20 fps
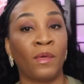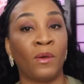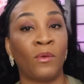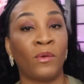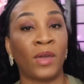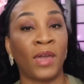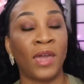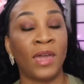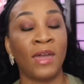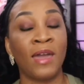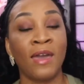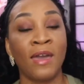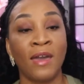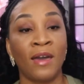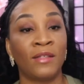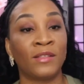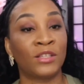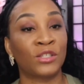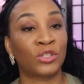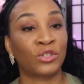Okay,
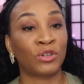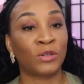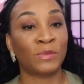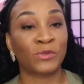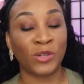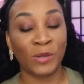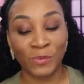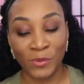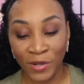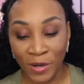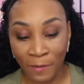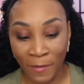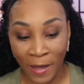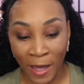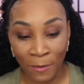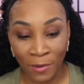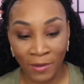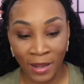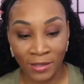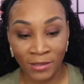there's a scripture in the
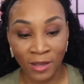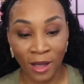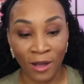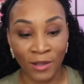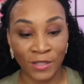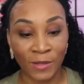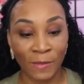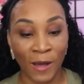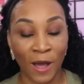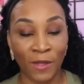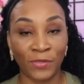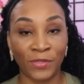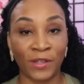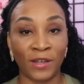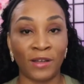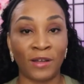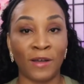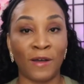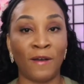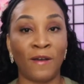Bible that talks about
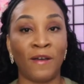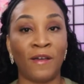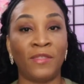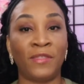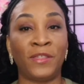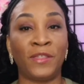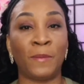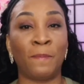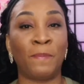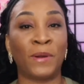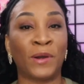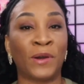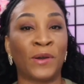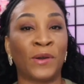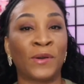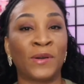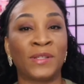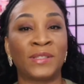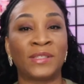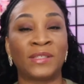the
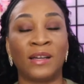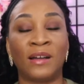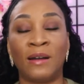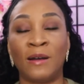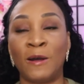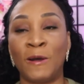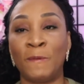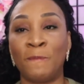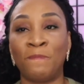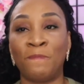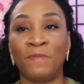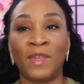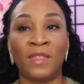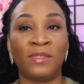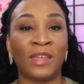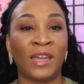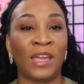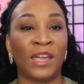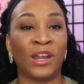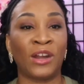birds
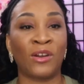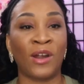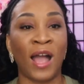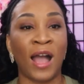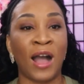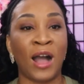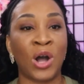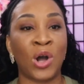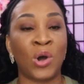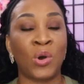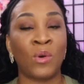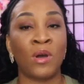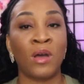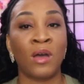in the air, how